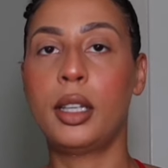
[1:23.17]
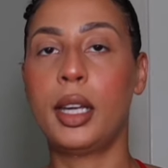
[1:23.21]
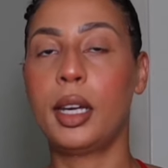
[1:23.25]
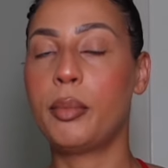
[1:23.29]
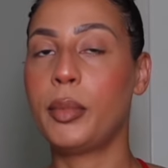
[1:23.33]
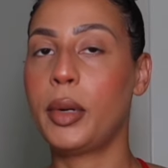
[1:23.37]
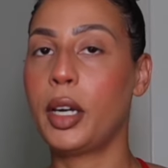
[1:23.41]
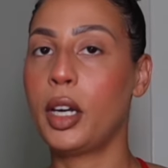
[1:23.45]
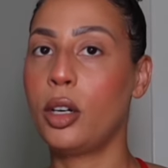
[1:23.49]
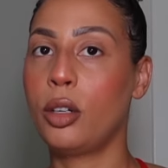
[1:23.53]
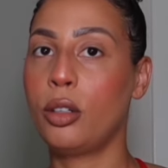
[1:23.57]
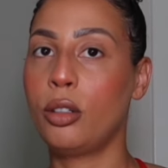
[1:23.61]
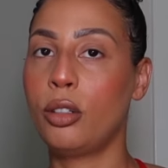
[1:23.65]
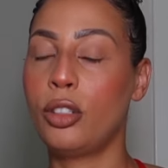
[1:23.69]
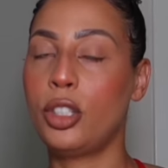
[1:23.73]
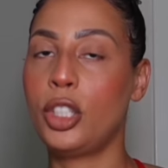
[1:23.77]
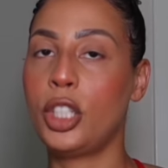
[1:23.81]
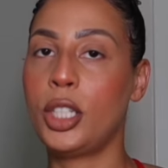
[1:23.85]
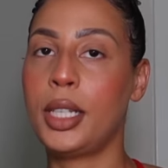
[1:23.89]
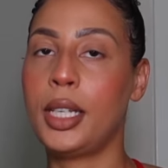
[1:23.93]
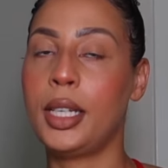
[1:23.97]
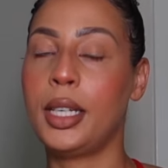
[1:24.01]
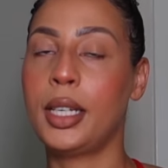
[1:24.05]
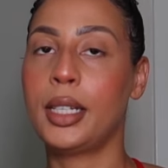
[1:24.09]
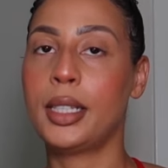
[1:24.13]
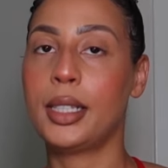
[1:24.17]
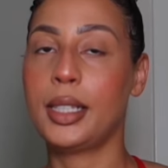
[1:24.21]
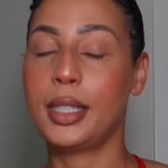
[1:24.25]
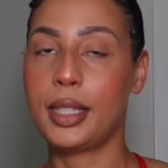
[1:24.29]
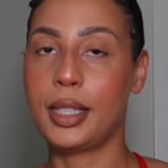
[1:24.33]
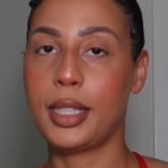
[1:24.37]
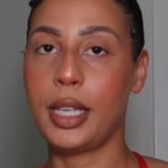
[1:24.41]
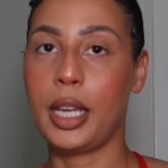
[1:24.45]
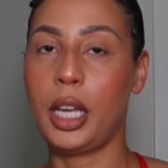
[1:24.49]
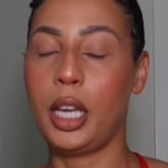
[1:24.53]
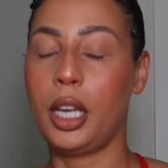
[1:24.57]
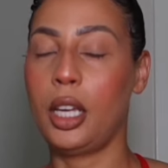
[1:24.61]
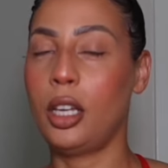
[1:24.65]
like my OG
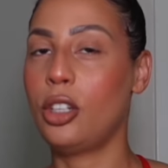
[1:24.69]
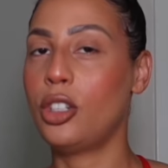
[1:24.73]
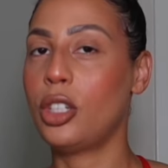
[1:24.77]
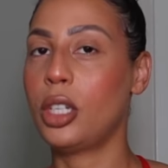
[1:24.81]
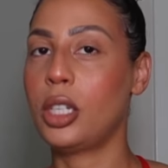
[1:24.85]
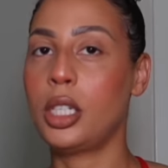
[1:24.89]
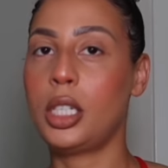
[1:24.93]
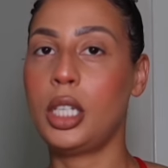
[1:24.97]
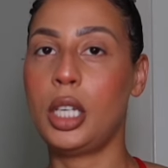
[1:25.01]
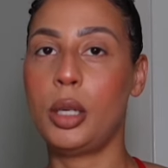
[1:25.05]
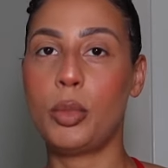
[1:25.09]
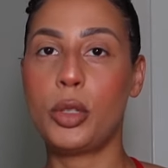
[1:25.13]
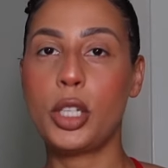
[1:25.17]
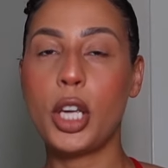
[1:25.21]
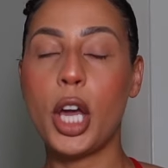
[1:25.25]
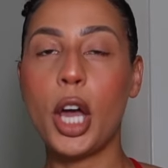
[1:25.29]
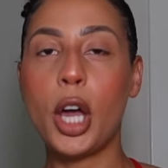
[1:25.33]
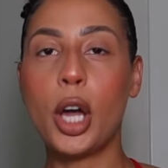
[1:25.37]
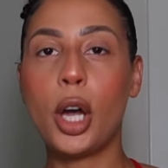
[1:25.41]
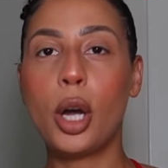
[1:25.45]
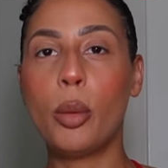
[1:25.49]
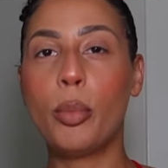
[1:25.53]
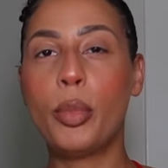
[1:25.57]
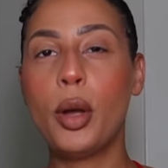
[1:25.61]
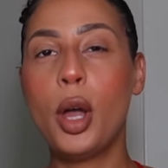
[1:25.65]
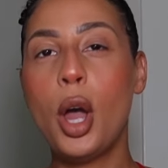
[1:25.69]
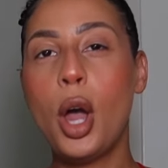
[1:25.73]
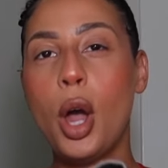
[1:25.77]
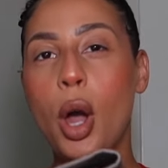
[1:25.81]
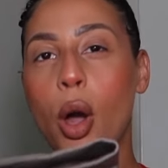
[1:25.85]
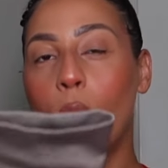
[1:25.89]
Sage and Deep Taupe,